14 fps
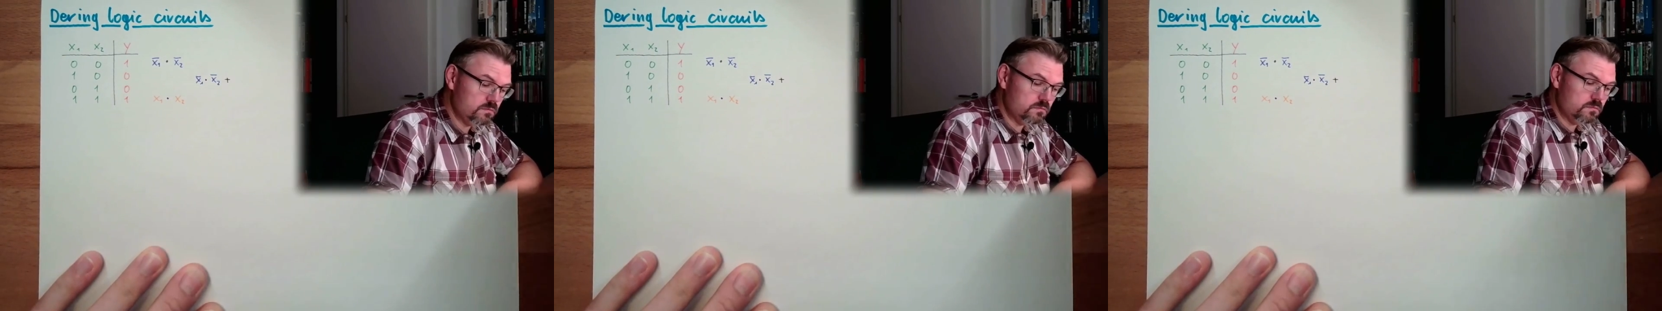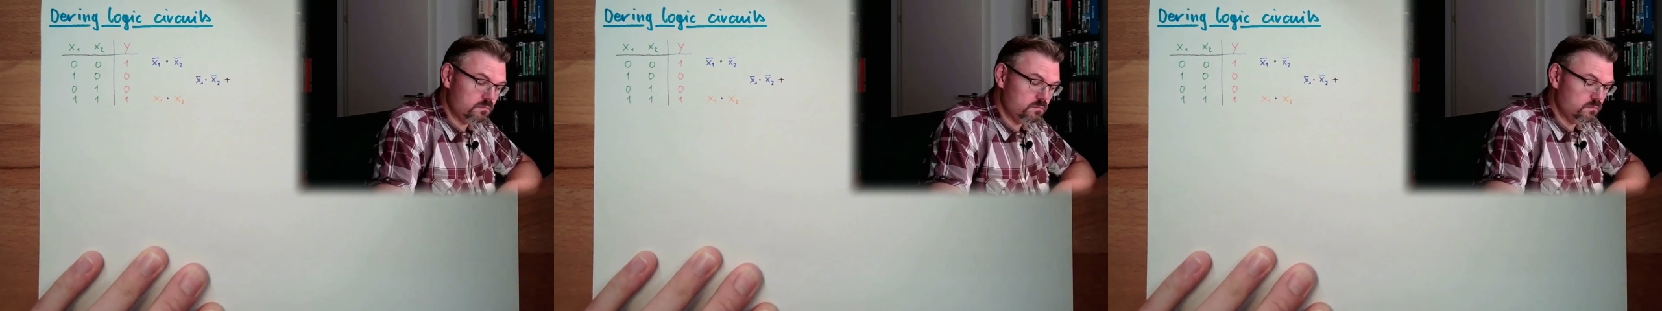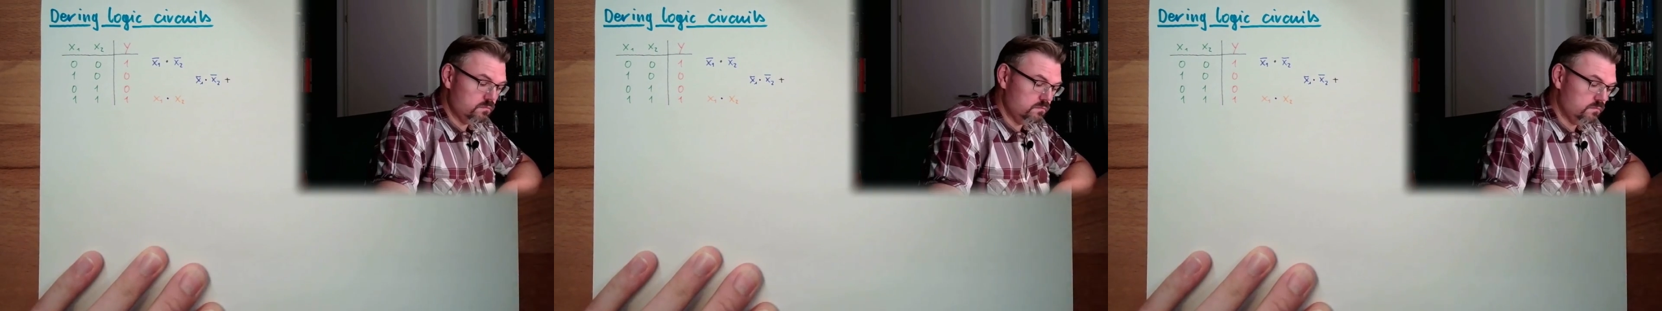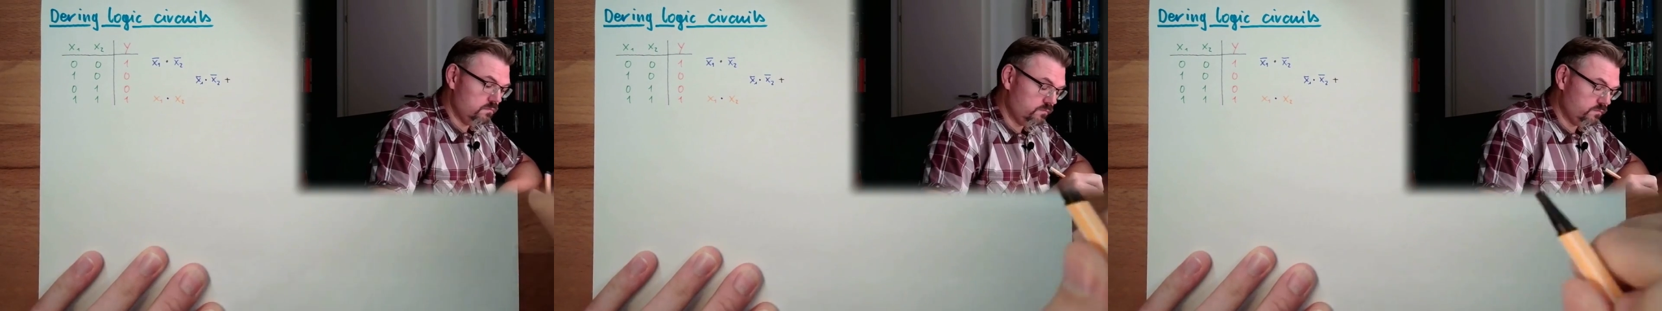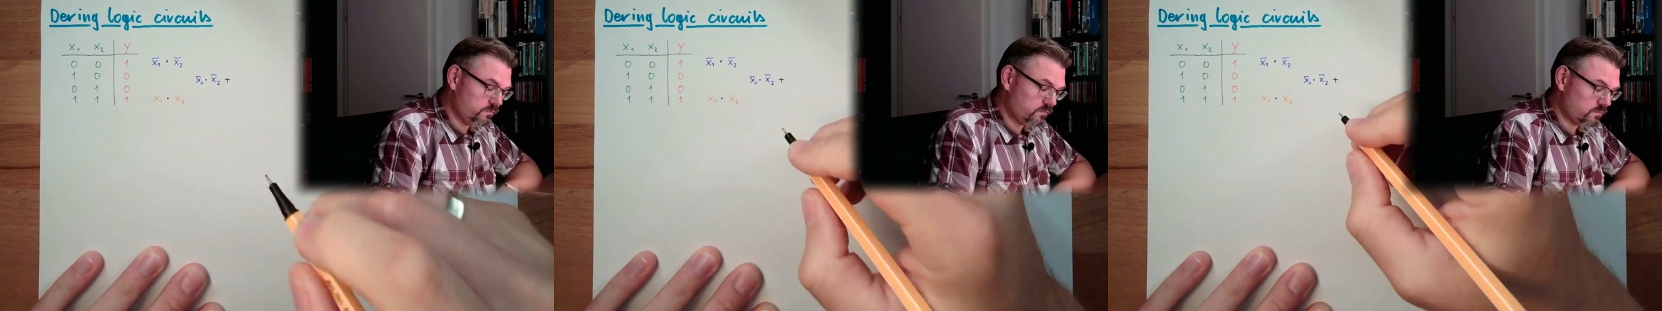
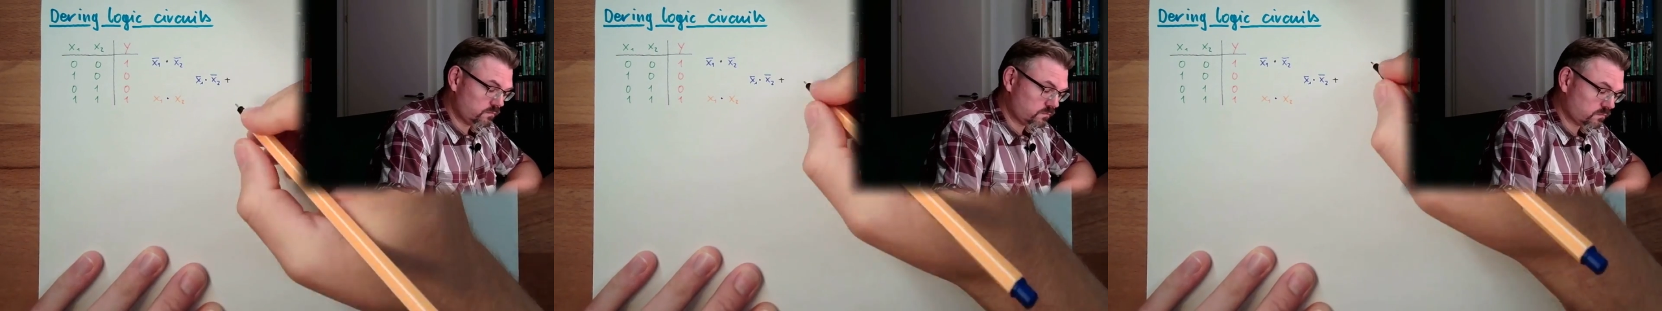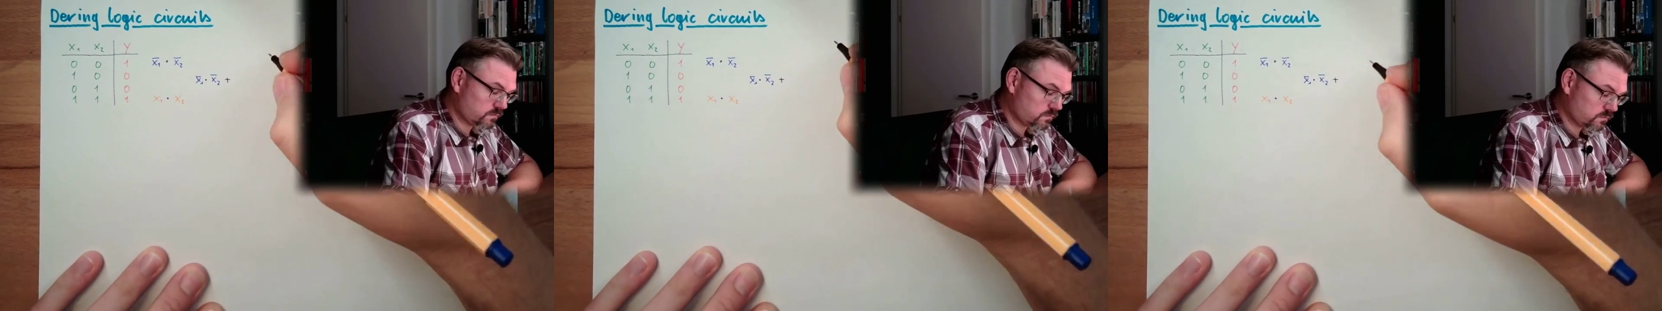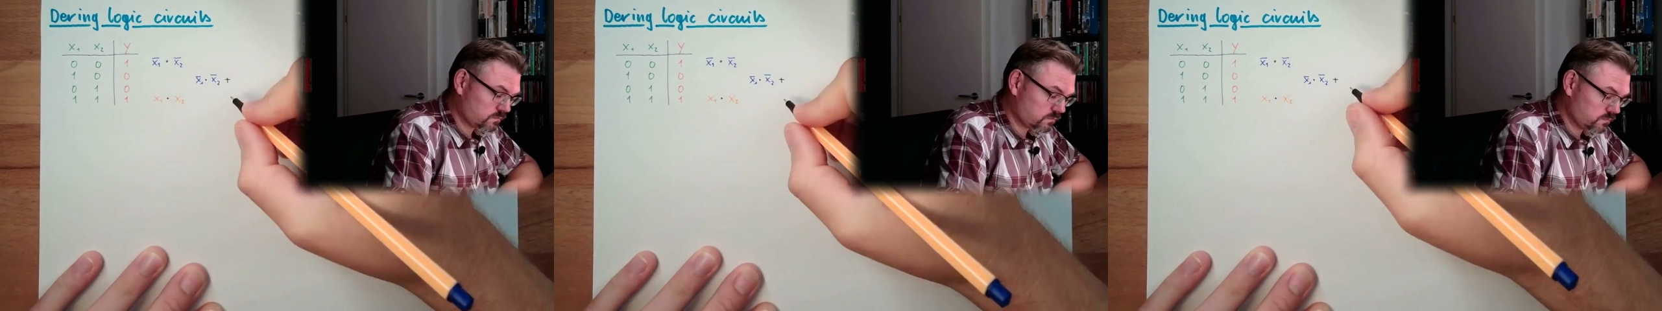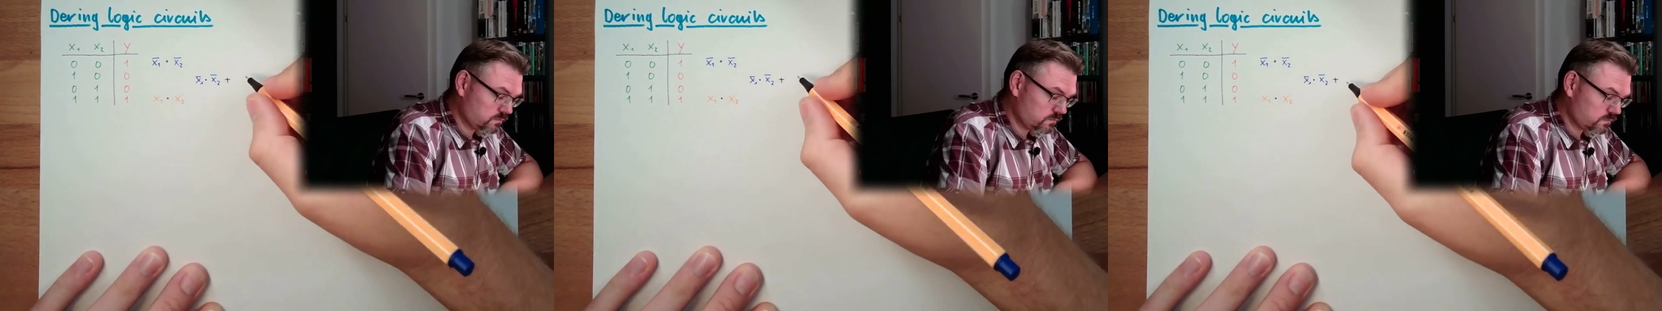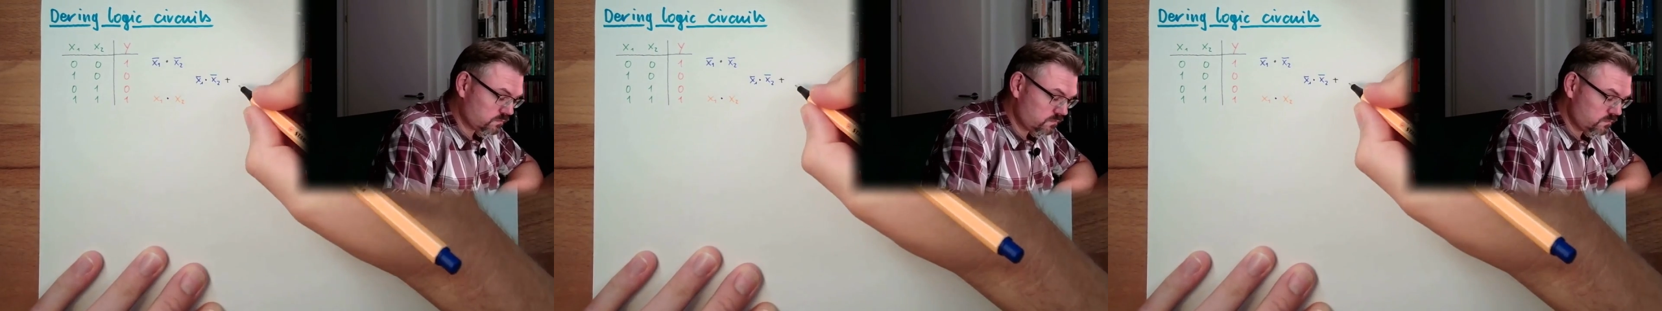
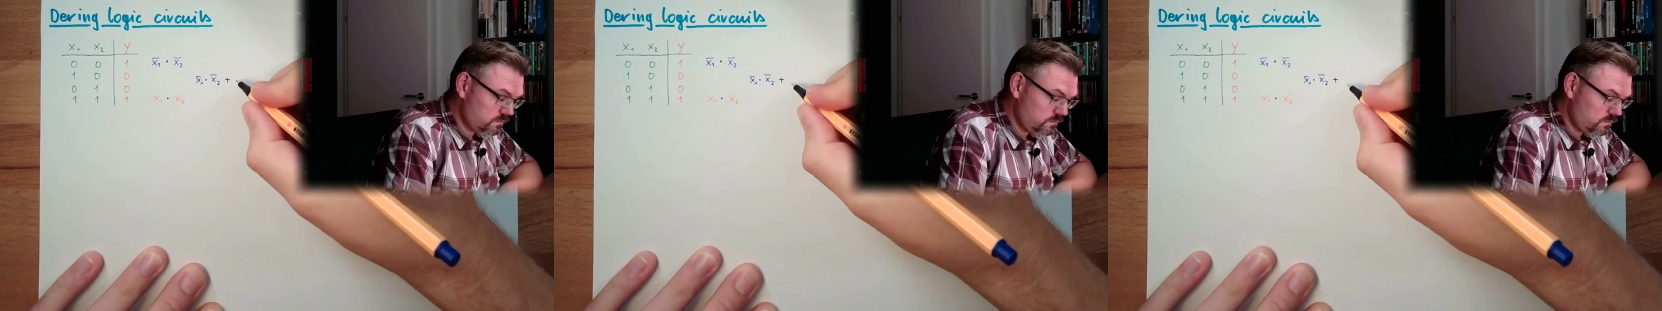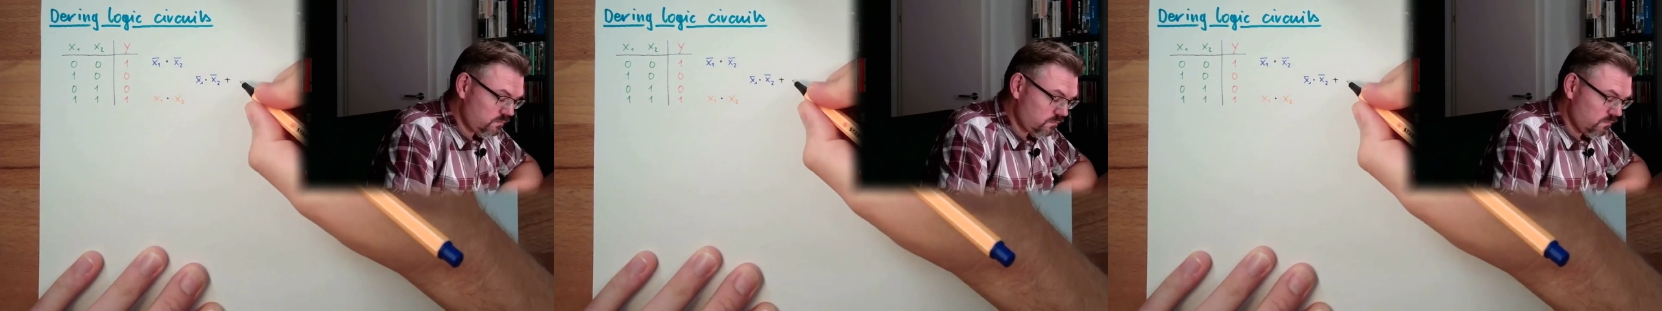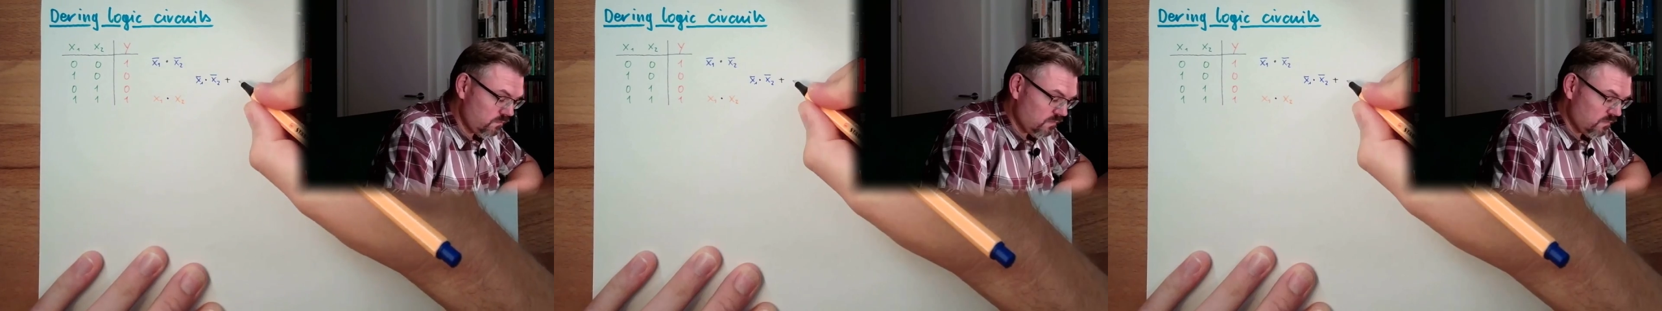Nobody speaks.